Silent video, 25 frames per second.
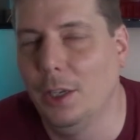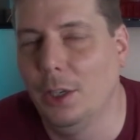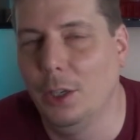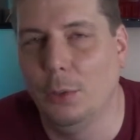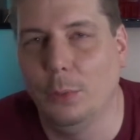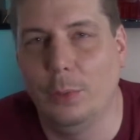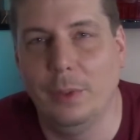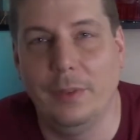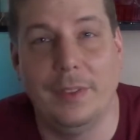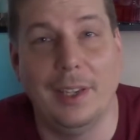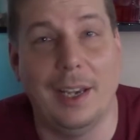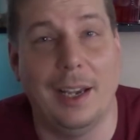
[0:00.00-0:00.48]

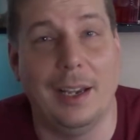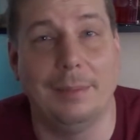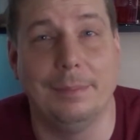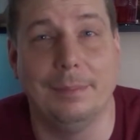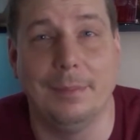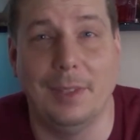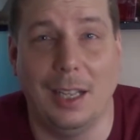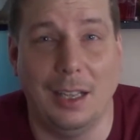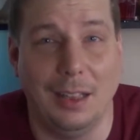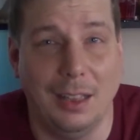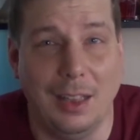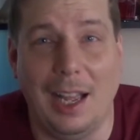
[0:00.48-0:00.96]
We've got
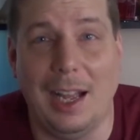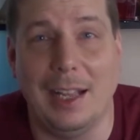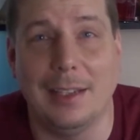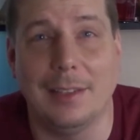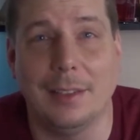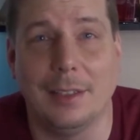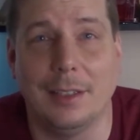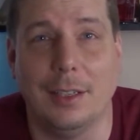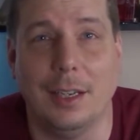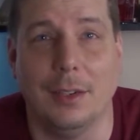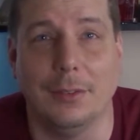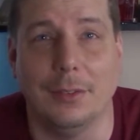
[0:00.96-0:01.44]
a lot
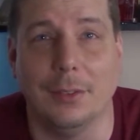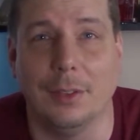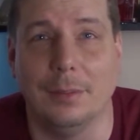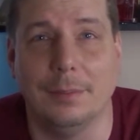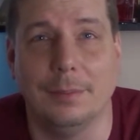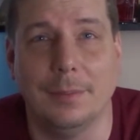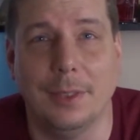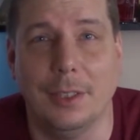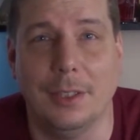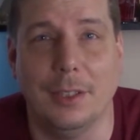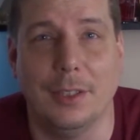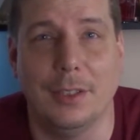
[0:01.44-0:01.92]
to cover
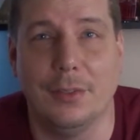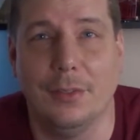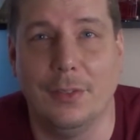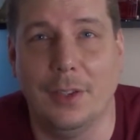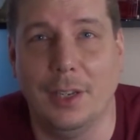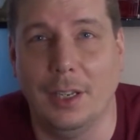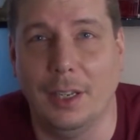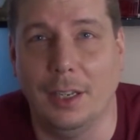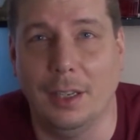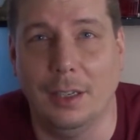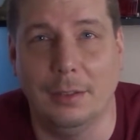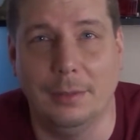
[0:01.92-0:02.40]
in this
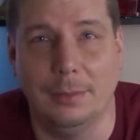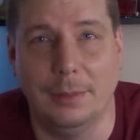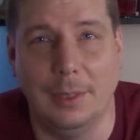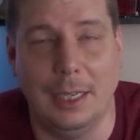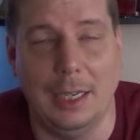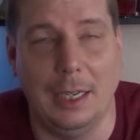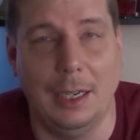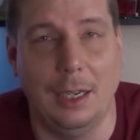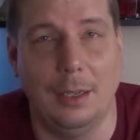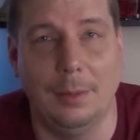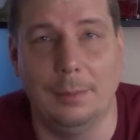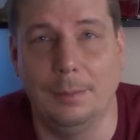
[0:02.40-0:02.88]
video.
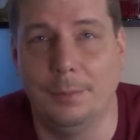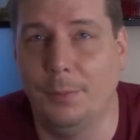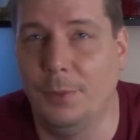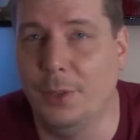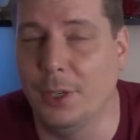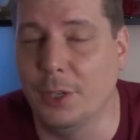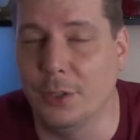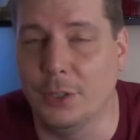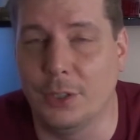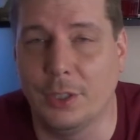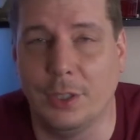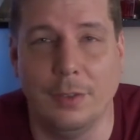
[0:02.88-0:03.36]

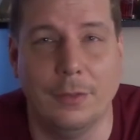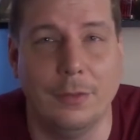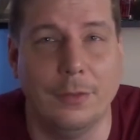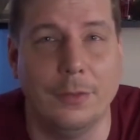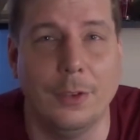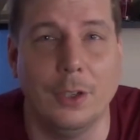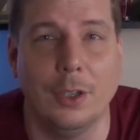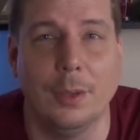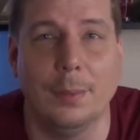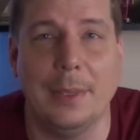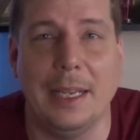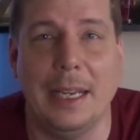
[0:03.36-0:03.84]
There's
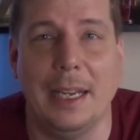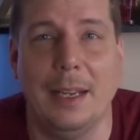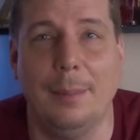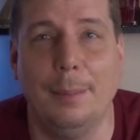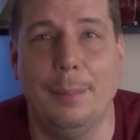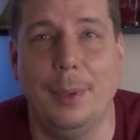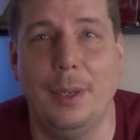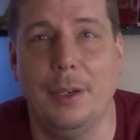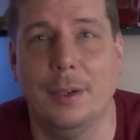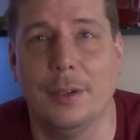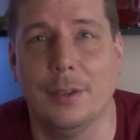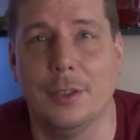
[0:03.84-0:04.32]
confirmed
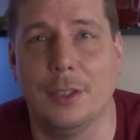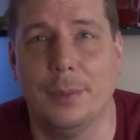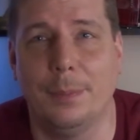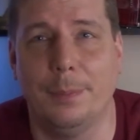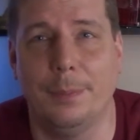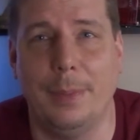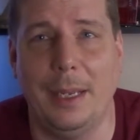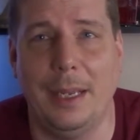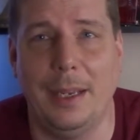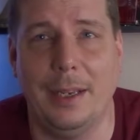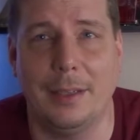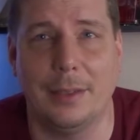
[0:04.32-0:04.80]
Ampere
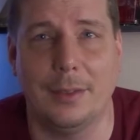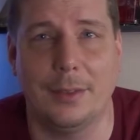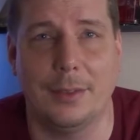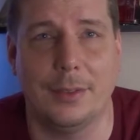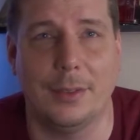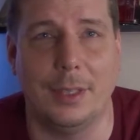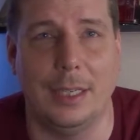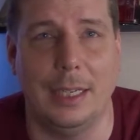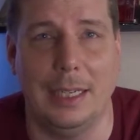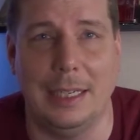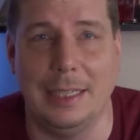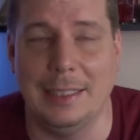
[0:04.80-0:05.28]
specs.
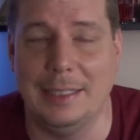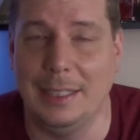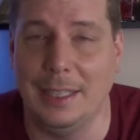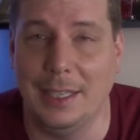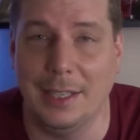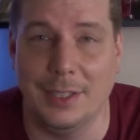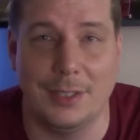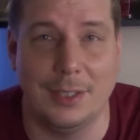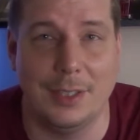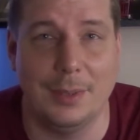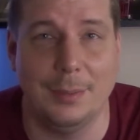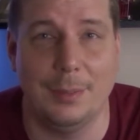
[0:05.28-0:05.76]

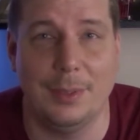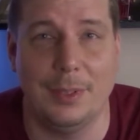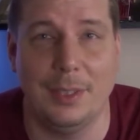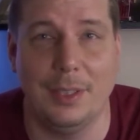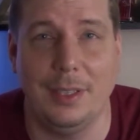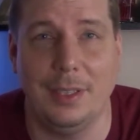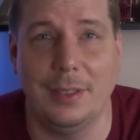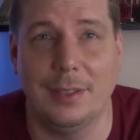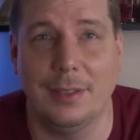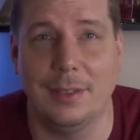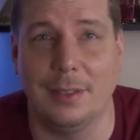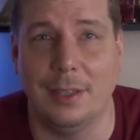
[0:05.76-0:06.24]

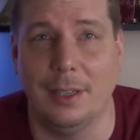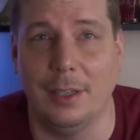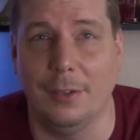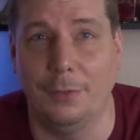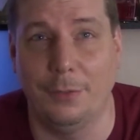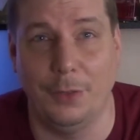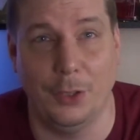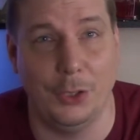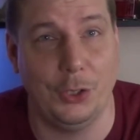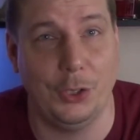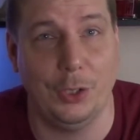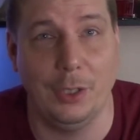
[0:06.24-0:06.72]
TSMC is
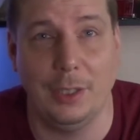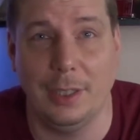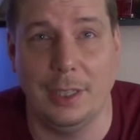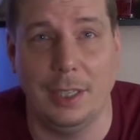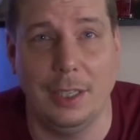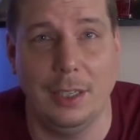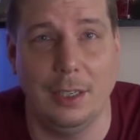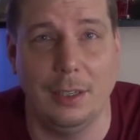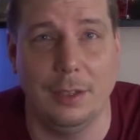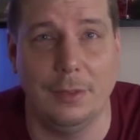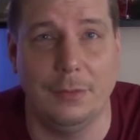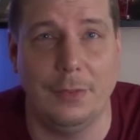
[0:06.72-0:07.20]
officially
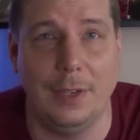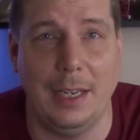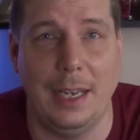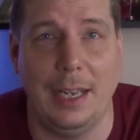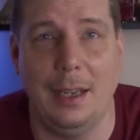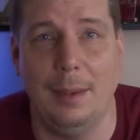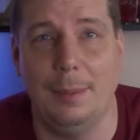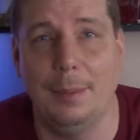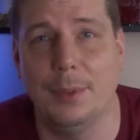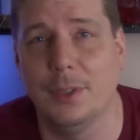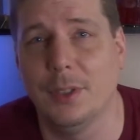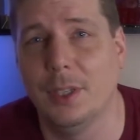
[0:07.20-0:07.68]
king of the
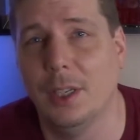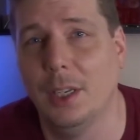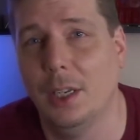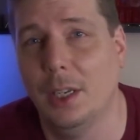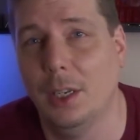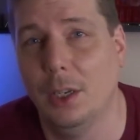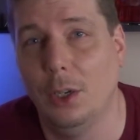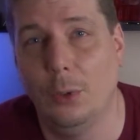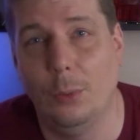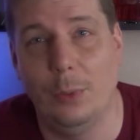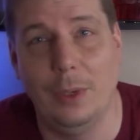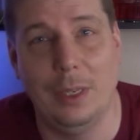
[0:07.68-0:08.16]
Fabs.
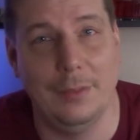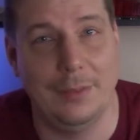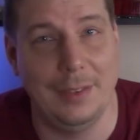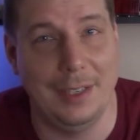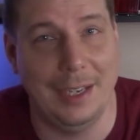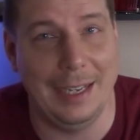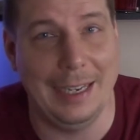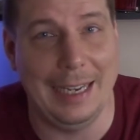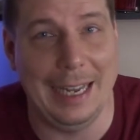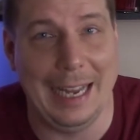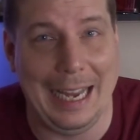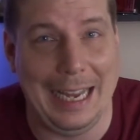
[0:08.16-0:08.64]
We have
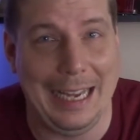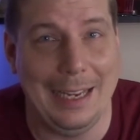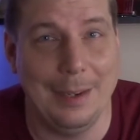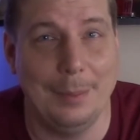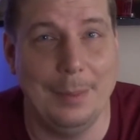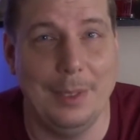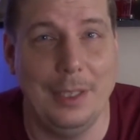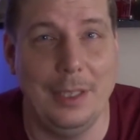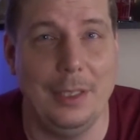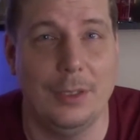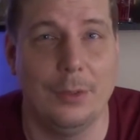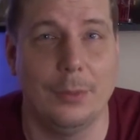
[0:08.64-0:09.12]
got
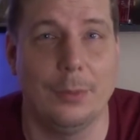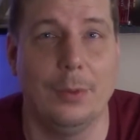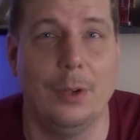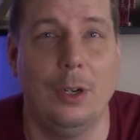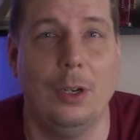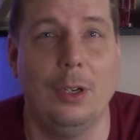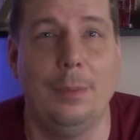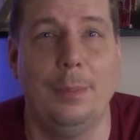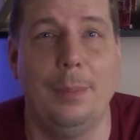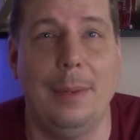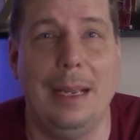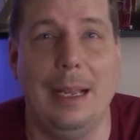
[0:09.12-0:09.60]
AMD's
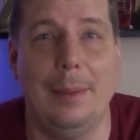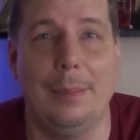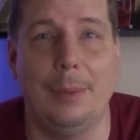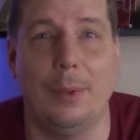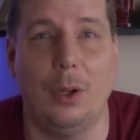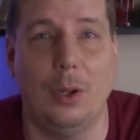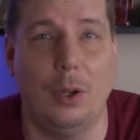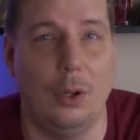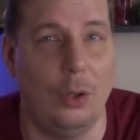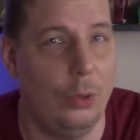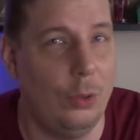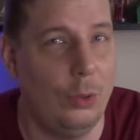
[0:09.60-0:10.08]
roadmap
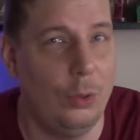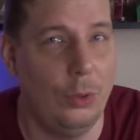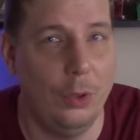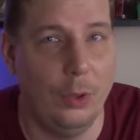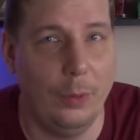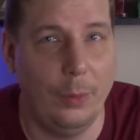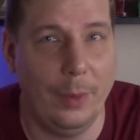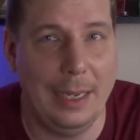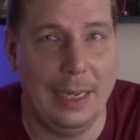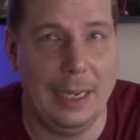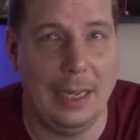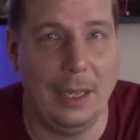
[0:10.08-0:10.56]
all the
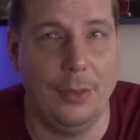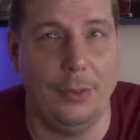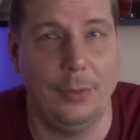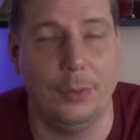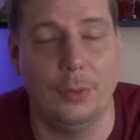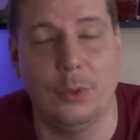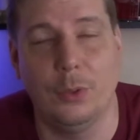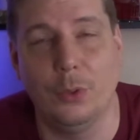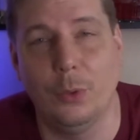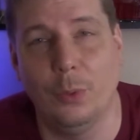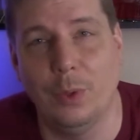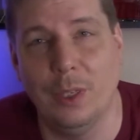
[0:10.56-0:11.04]
way out
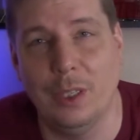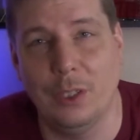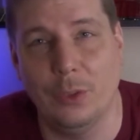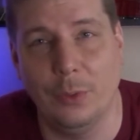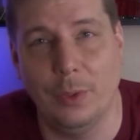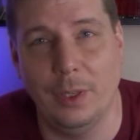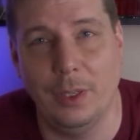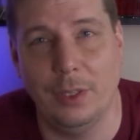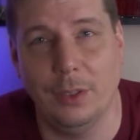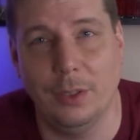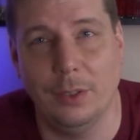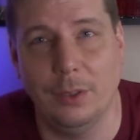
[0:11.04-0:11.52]
through
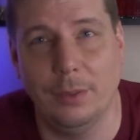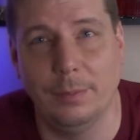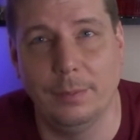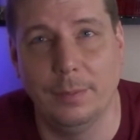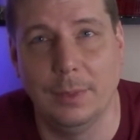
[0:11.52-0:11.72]
2022.